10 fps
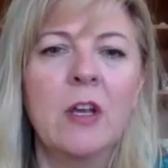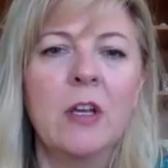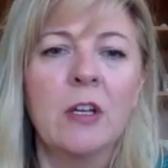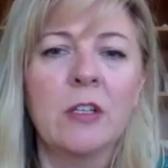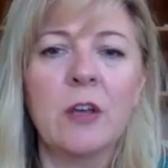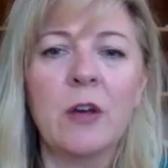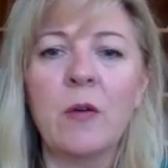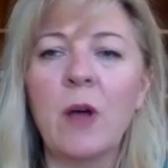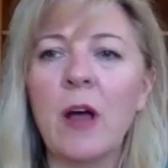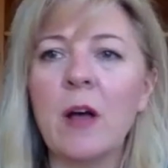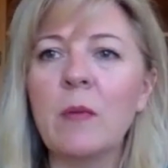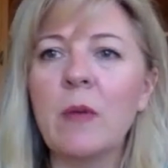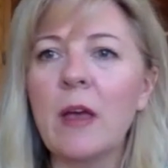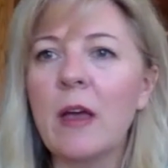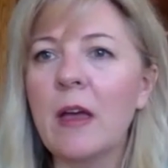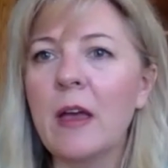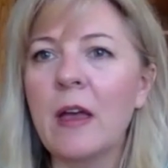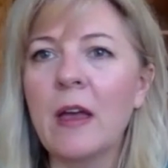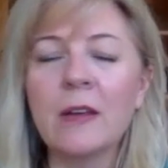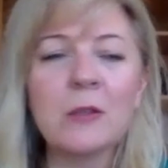So
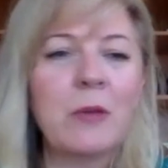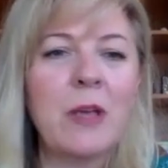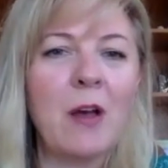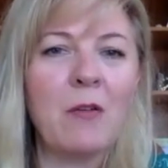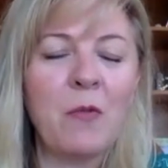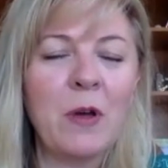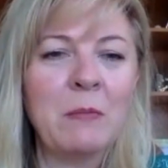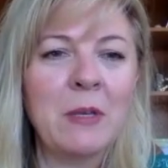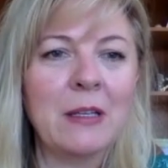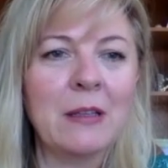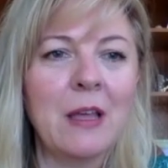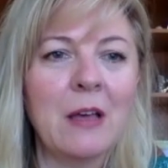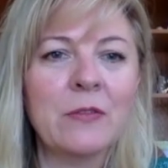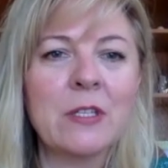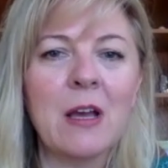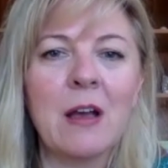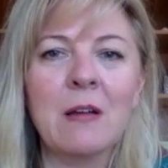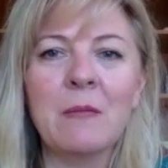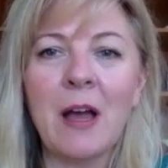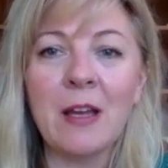as we have 1 minute left,
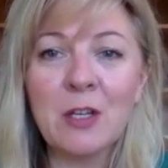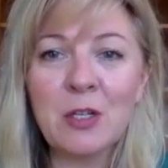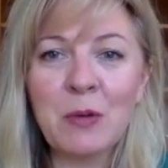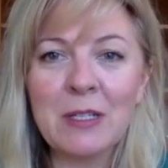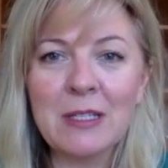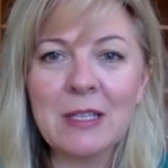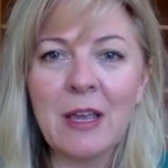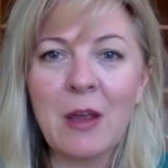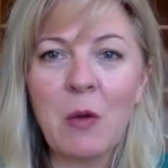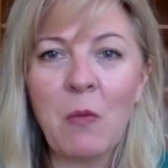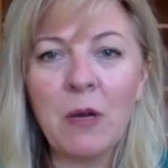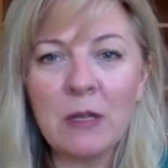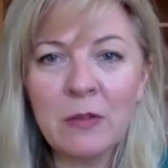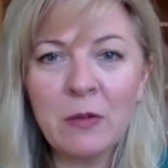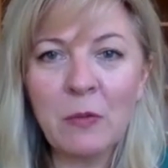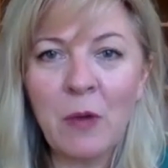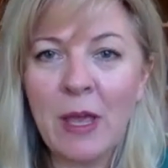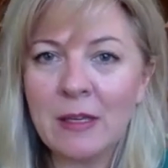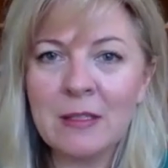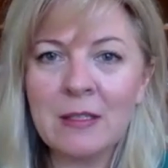I just want to say one of the
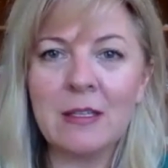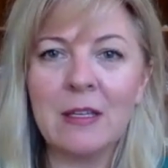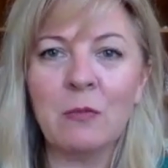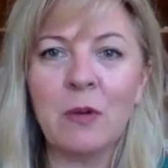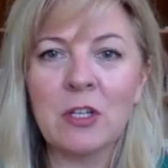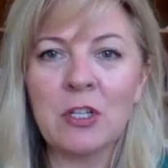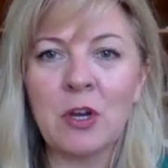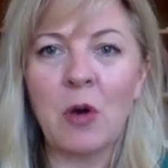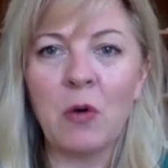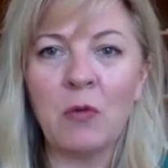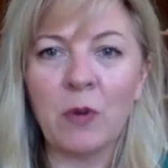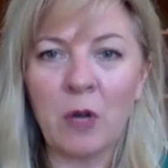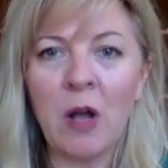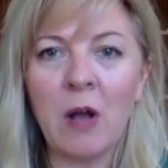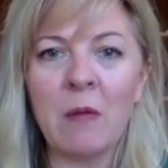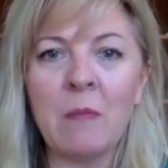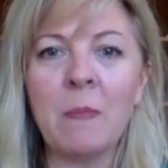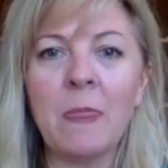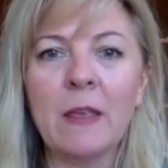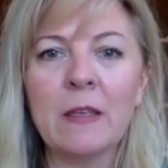ways in which to overcome
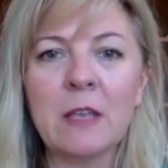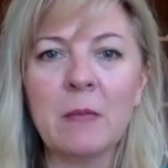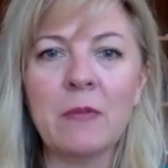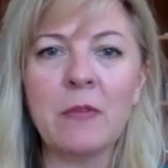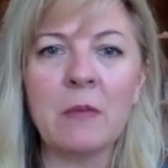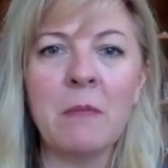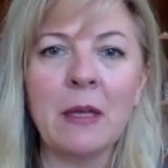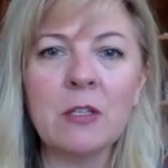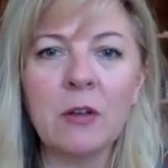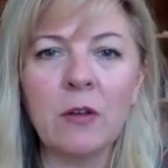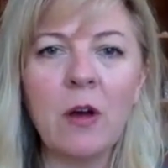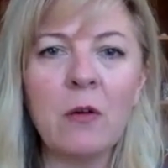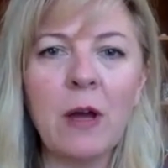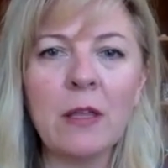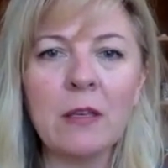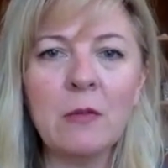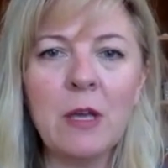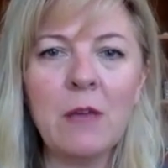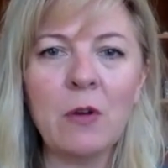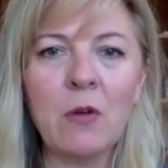some of the mental, I think we
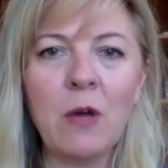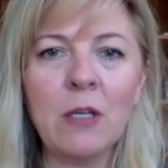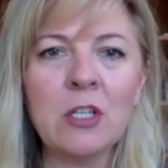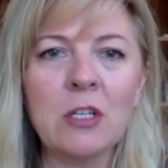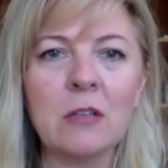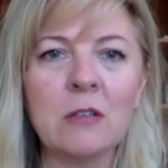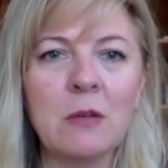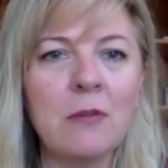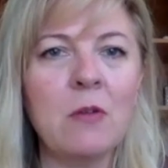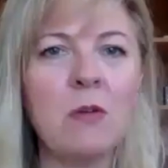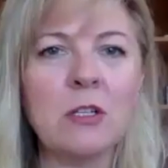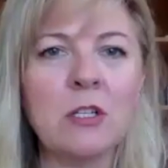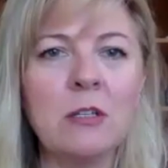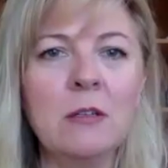have a question. Do we have a question?